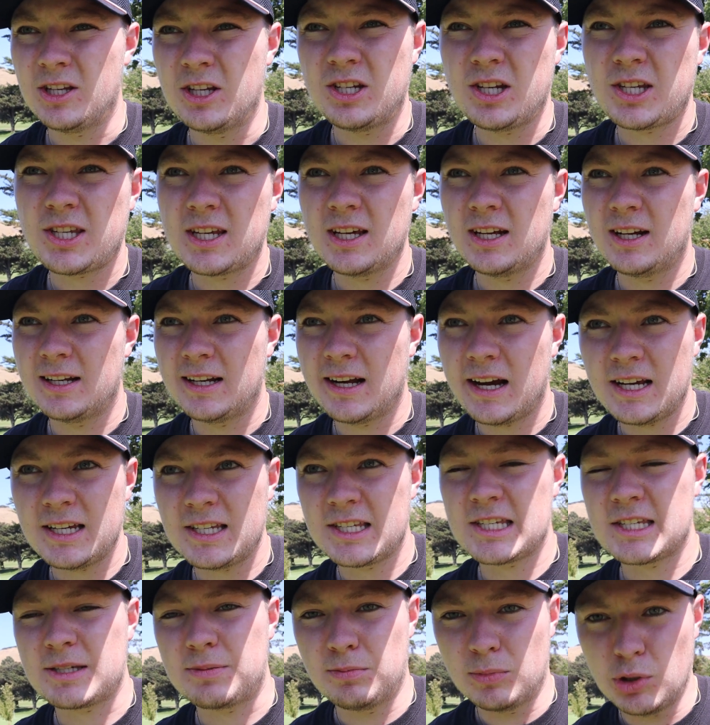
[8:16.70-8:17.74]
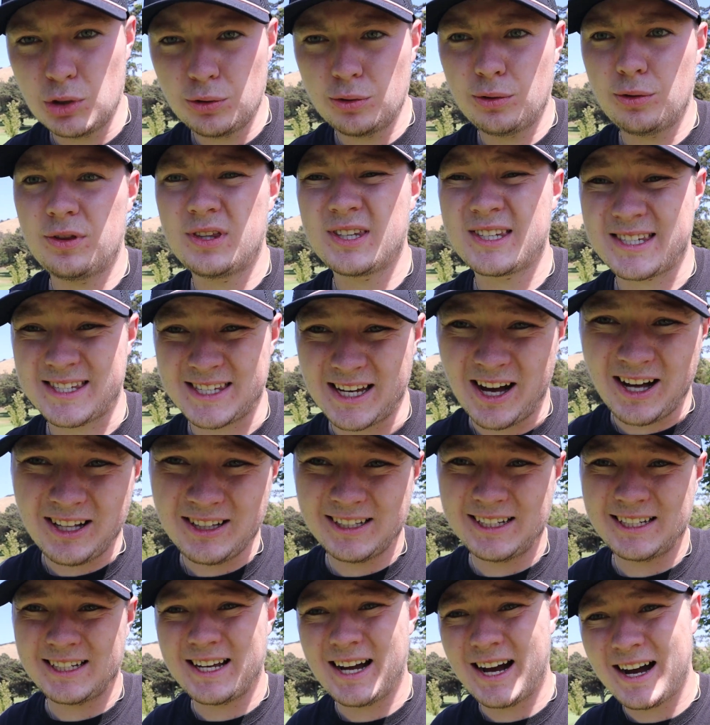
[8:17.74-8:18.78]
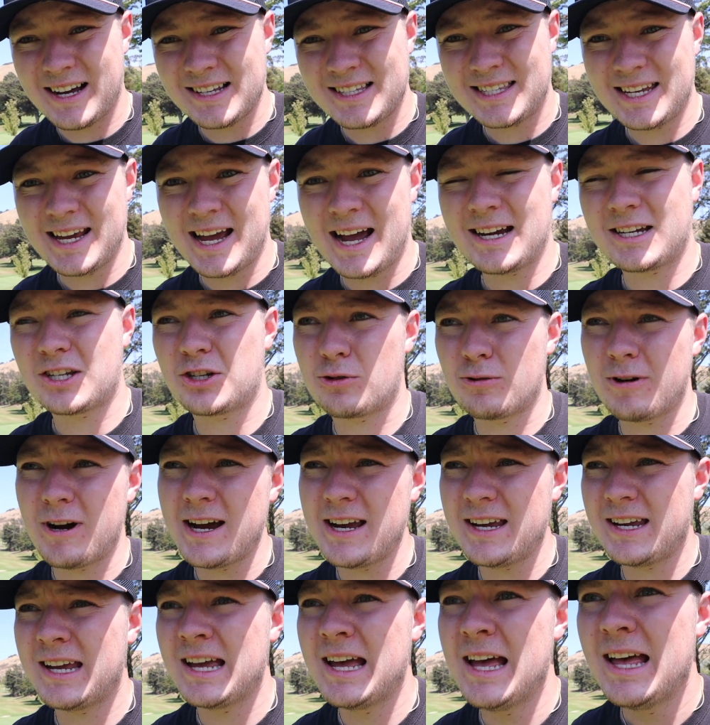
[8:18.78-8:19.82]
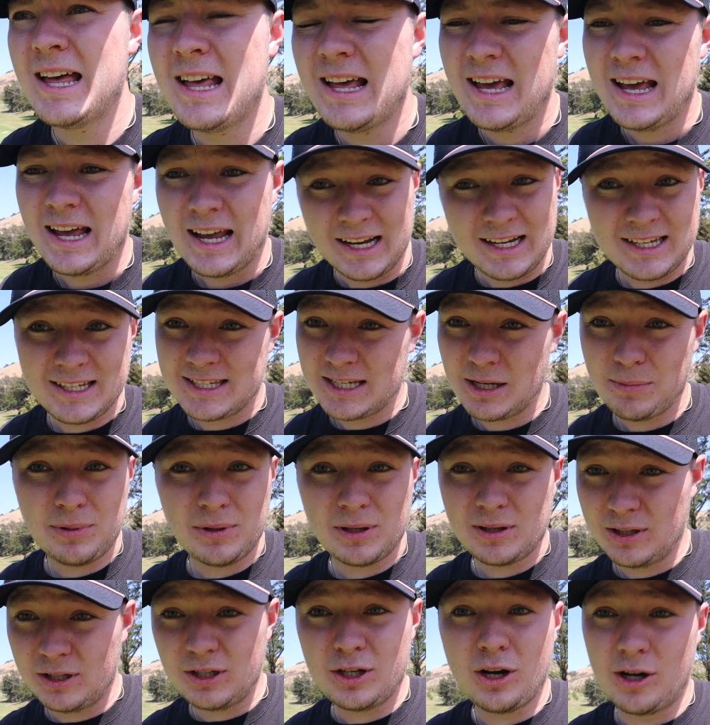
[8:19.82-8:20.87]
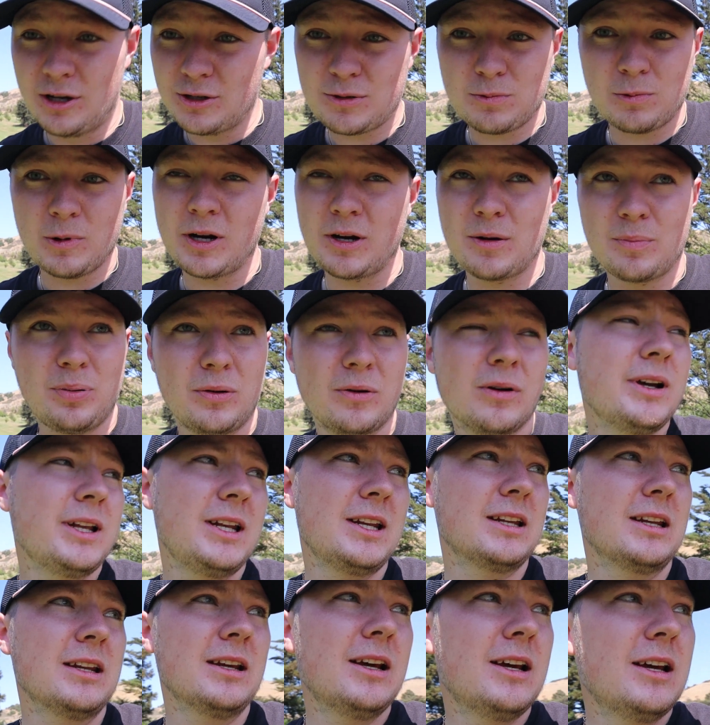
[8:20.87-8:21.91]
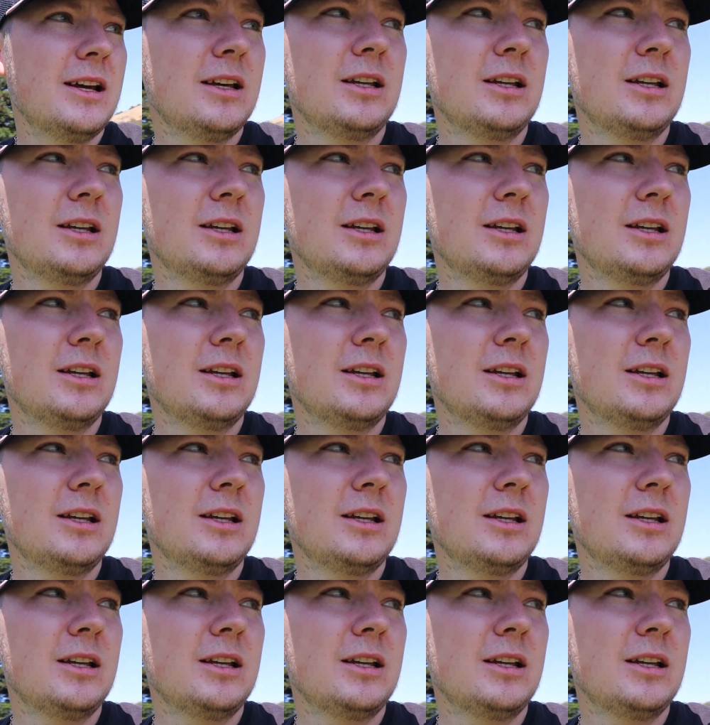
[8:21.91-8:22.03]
you just get a nice, smooth, solid contact strike, and it typically goes where you're pointed.